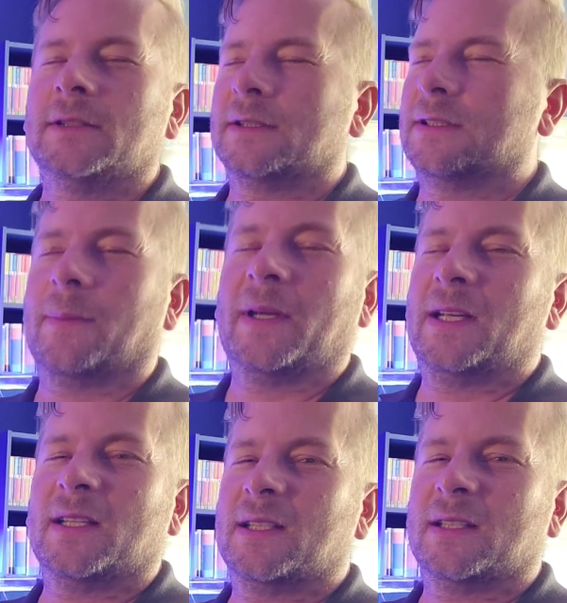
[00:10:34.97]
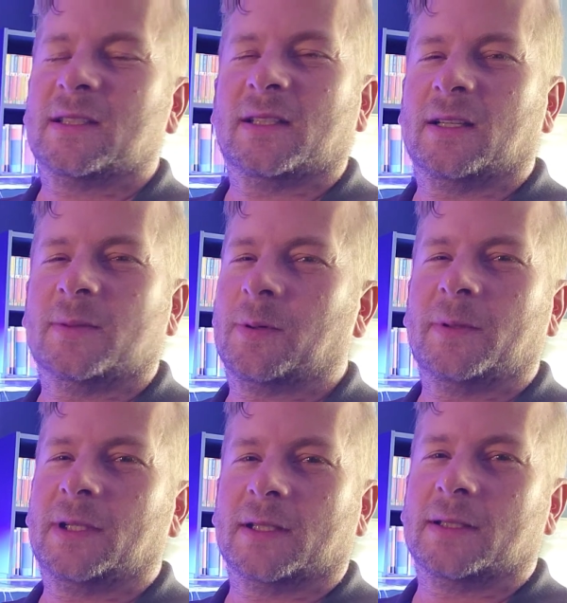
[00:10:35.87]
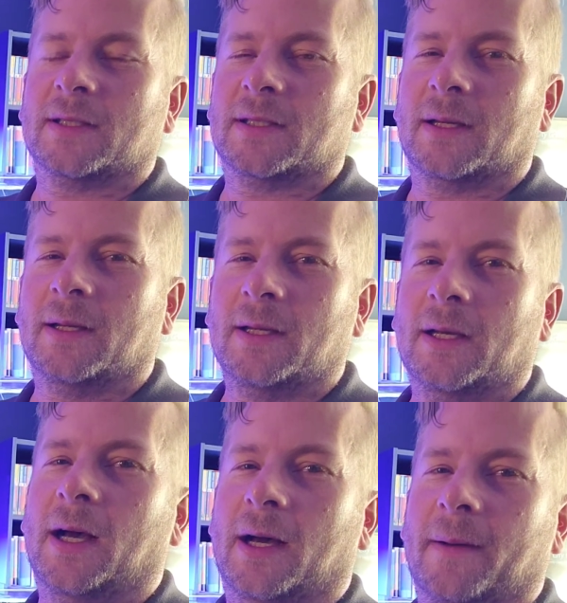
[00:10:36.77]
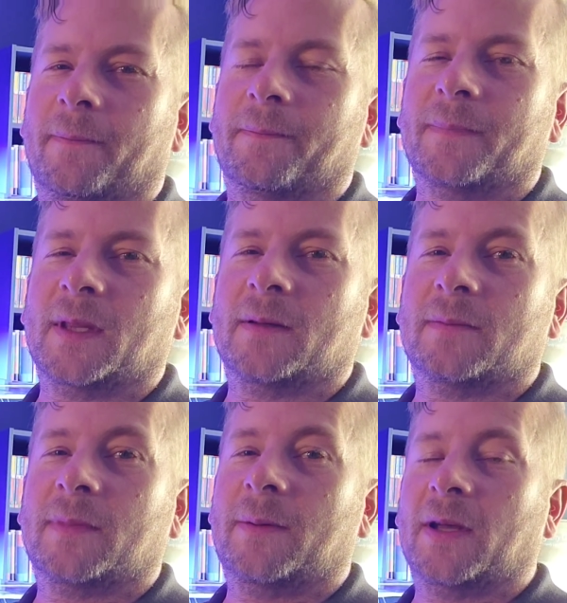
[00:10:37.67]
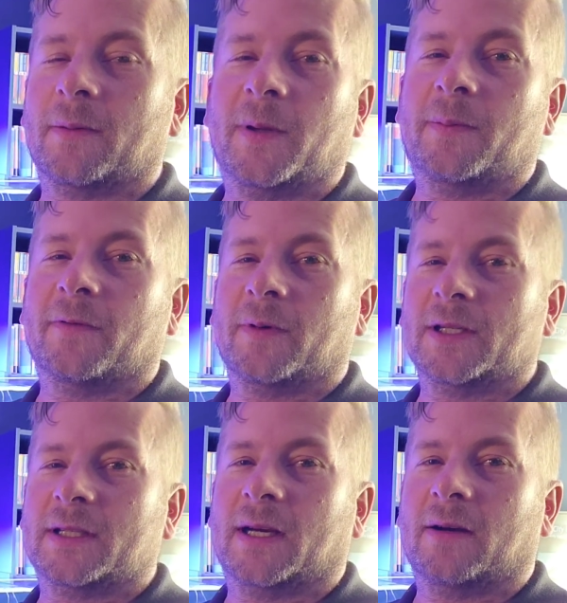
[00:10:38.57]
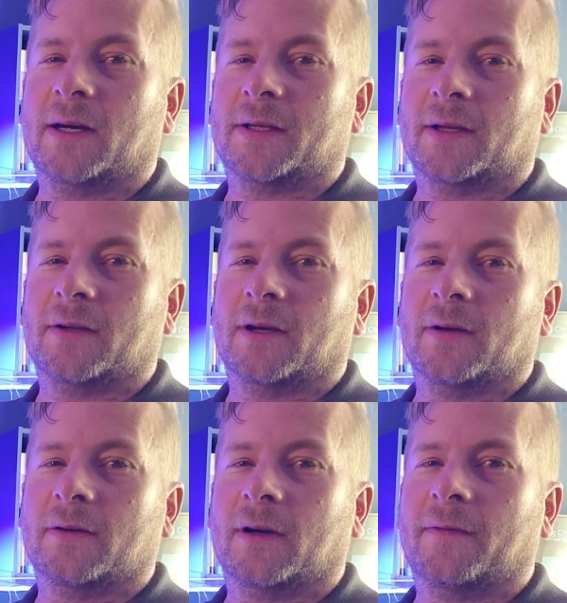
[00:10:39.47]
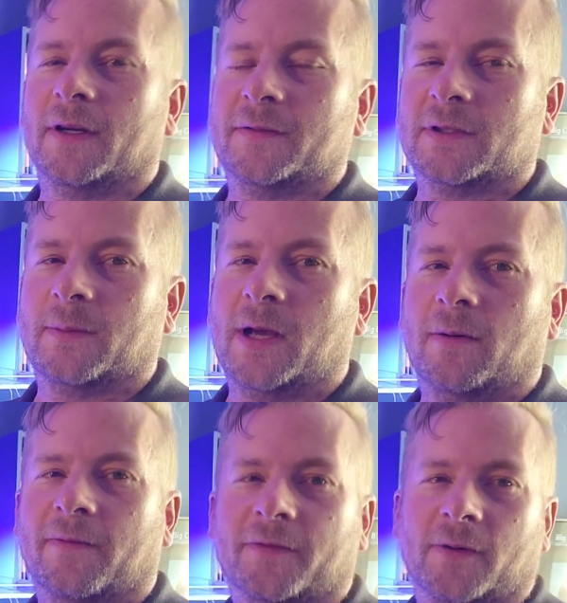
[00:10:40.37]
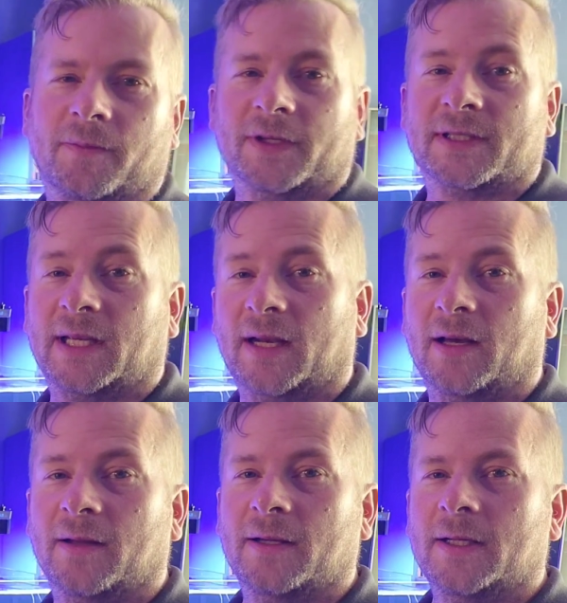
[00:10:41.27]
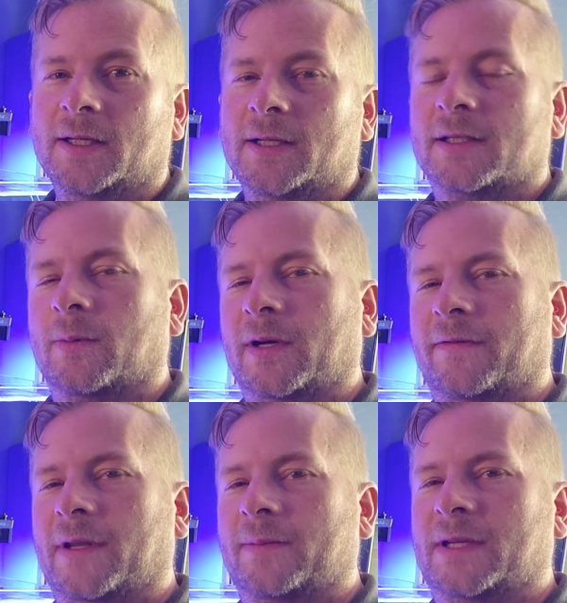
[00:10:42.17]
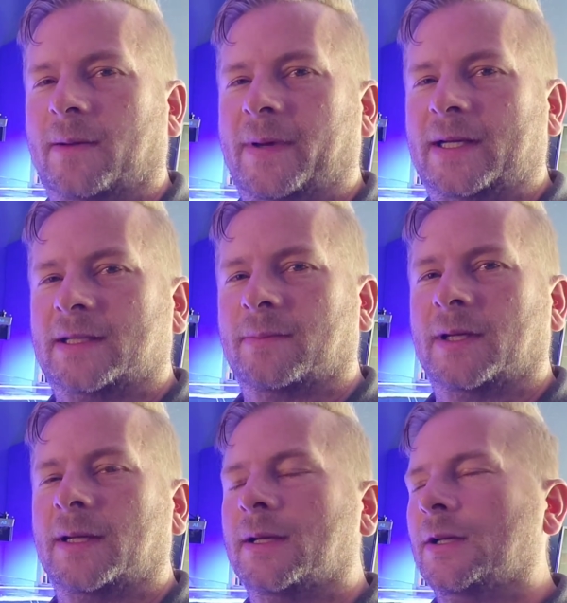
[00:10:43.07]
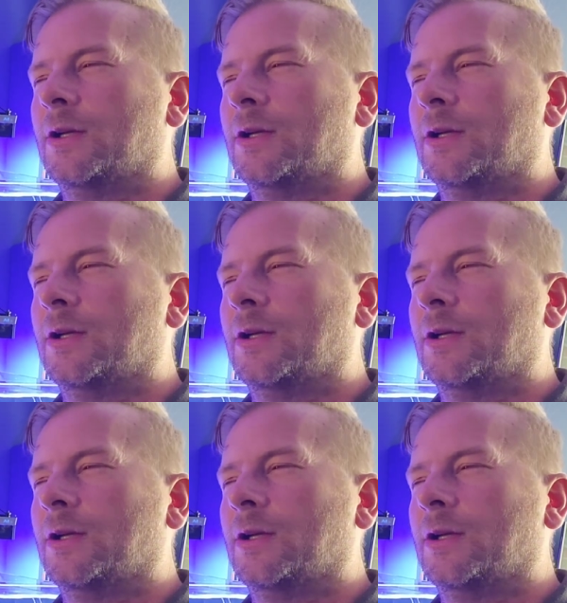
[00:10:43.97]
Does that make any sense? No, it probably doesn't, does it? Maybe other people have worked it out, I don't know. I've asked for some help from the seller, so I'm waiting for them to get back to me.